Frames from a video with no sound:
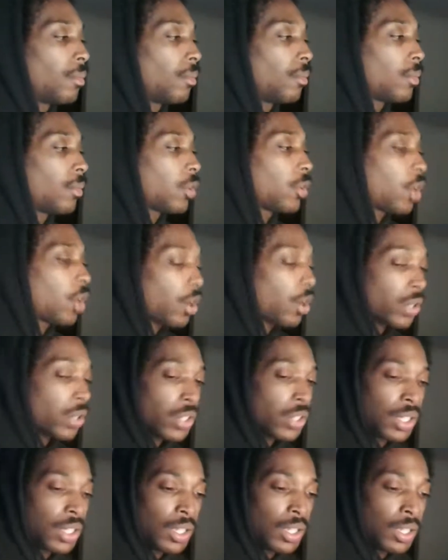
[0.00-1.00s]

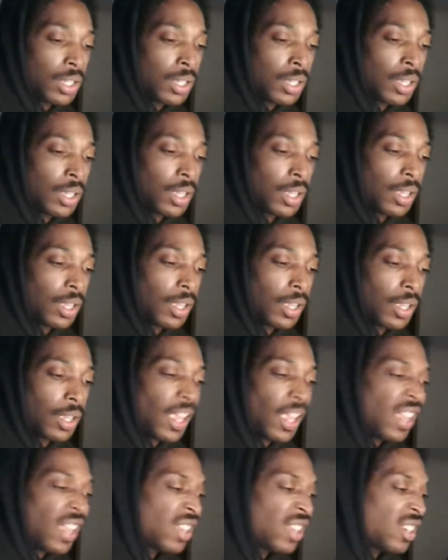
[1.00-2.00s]
Currency,
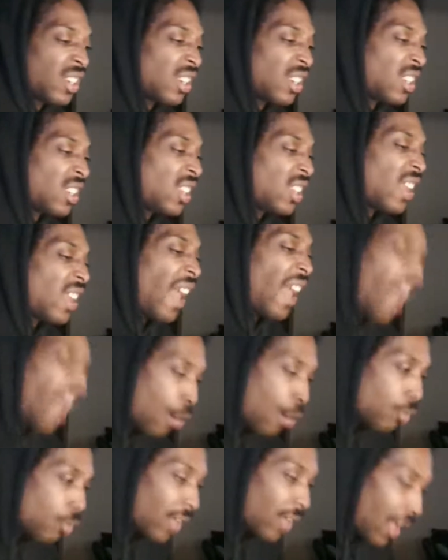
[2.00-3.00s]
and then
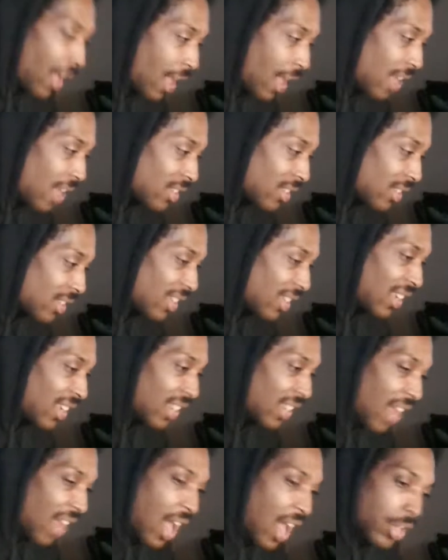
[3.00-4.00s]
Outkast,
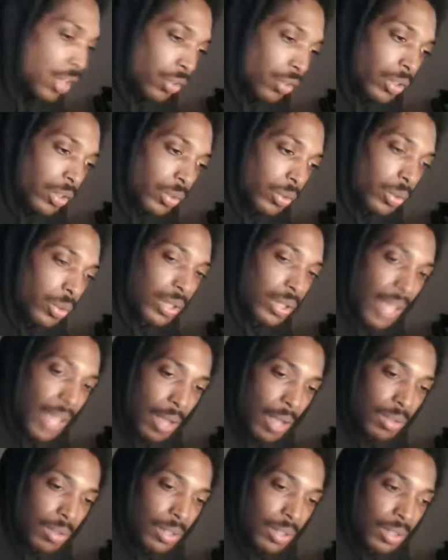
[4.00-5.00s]
and Andre
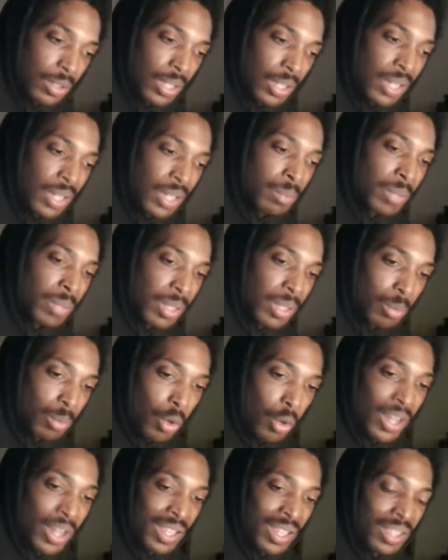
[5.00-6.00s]
3000 and Big
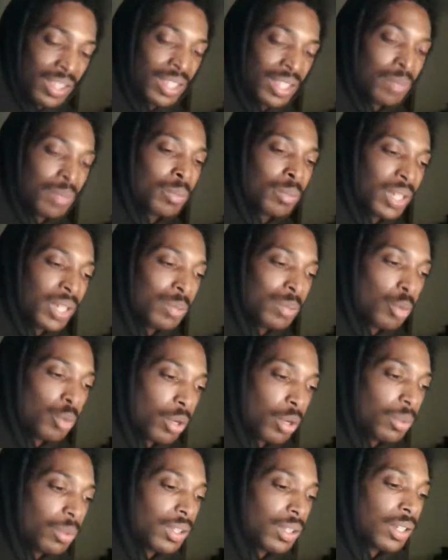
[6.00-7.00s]
Boy, and then Big
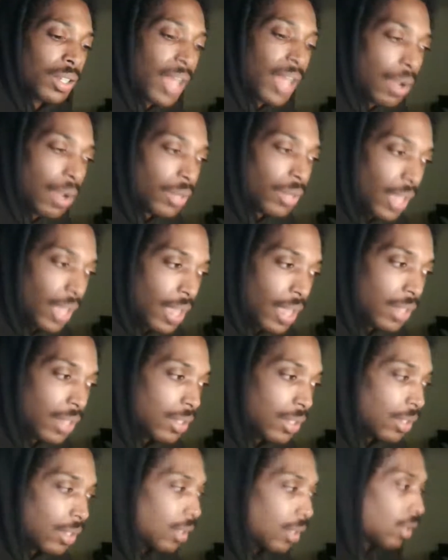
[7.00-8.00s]
Boy within
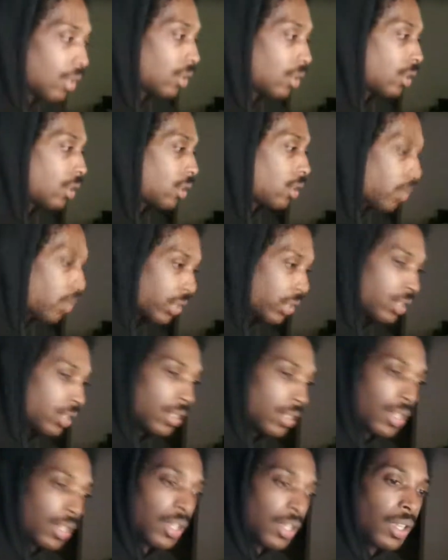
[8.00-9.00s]
Outkast.
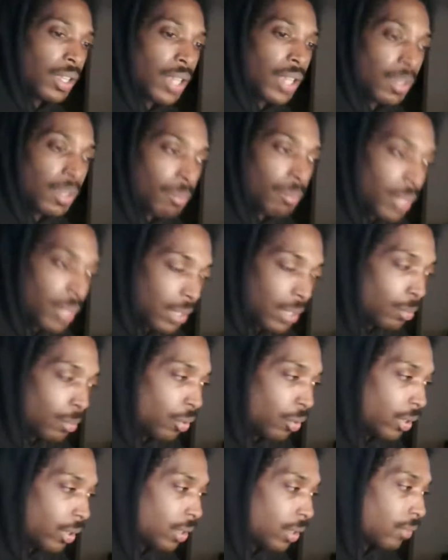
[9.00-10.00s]
Currency and Big
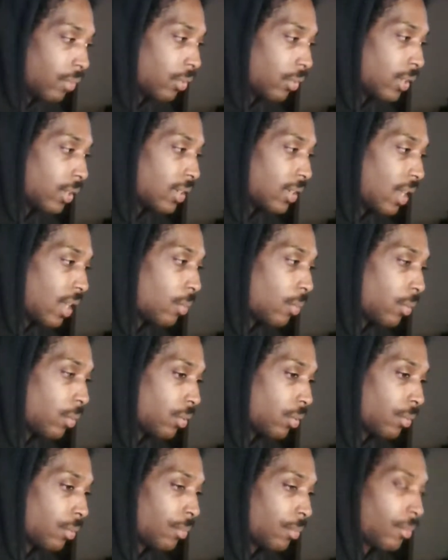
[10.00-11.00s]
Boy, for
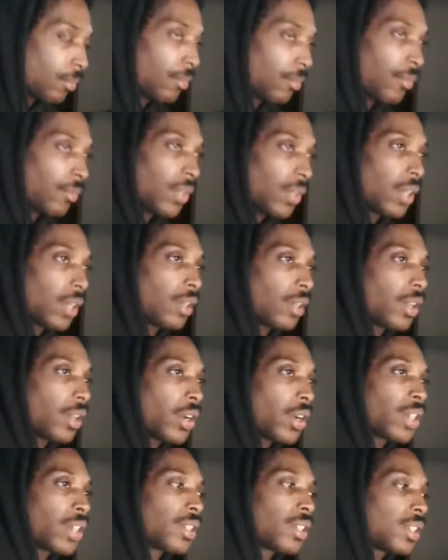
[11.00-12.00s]
example.
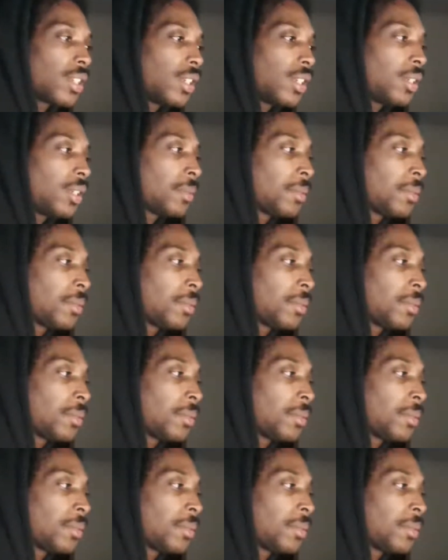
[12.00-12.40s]
Currency,